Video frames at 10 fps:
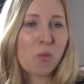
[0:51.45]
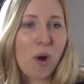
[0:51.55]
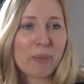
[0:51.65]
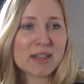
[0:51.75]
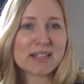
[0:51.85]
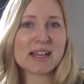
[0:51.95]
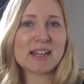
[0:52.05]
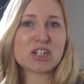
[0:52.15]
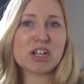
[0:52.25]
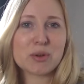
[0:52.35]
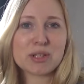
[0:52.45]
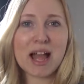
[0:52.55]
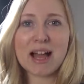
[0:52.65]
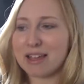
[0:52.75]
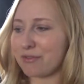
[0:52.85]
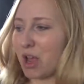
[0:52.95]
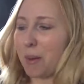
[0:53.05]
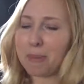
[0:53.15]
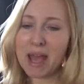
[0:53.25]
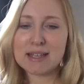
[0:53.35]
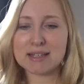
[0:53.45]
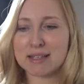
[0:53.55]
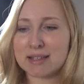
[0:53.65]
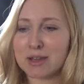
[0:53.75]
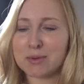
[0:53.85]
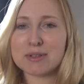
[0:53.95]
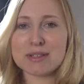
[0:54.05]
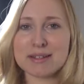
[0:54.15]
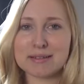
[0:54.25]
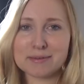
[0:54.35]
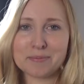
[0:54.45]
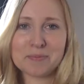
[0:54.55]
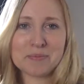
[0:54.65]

when the sale actually goes live, paste those little